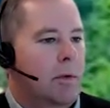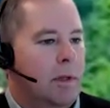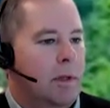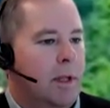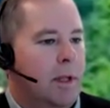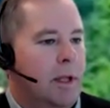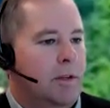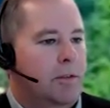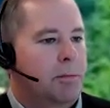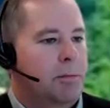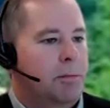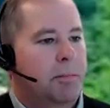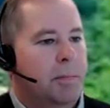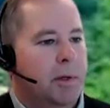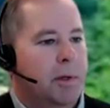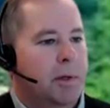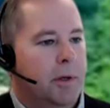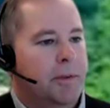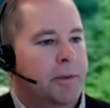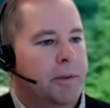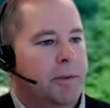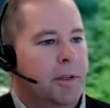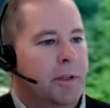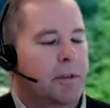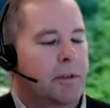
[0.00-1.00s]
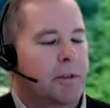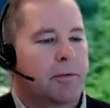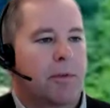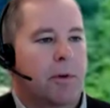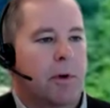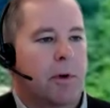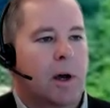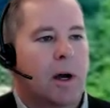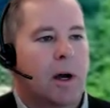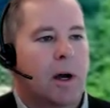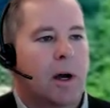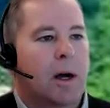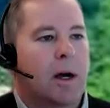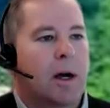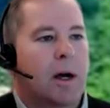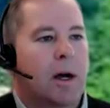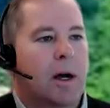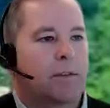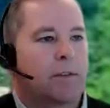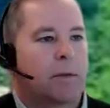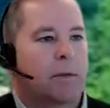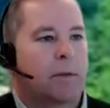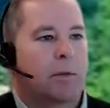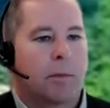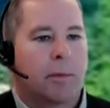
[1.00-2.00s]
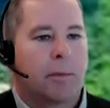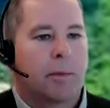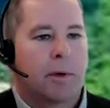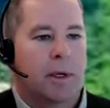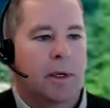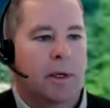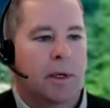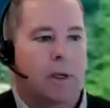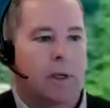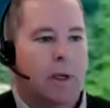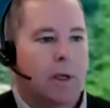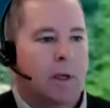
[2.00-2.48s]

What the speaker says: Let's build this for us, and when we